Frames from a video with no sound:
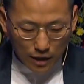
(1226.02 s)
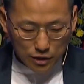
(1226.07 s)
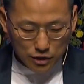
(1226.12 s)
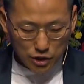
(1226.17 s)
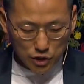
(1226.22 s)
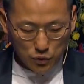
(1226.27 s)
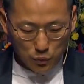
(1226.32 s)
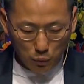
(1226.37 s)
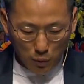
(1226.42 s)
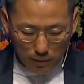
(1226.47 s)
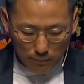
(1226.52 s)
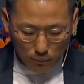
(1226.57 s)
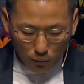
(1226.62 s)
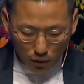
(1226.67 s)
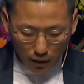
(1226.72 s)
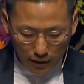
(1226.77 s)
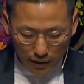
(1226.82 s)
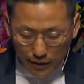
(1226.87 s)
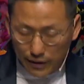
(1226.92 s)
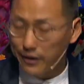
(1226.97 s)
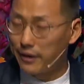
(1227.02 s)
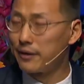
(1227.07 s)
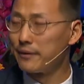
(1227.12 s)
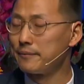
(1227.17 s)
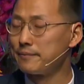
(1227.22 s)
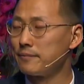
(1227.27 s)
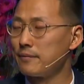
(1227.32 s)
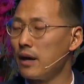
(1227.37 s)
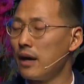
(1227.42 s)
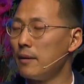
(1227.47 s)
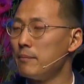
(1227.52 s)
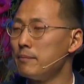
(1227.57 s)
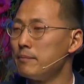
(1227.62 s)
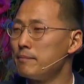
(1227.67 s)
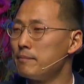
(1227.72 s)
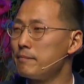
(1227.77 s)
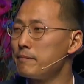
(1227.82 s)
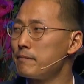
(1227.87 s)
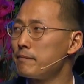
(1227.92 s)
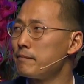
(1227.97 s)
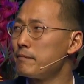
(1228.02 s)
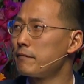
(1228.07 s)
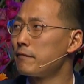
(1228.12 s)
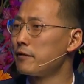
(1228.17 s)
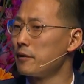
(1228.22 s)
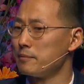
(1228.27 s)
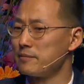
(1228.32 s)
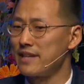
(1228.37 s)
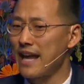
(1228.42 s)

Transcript: Just one more here from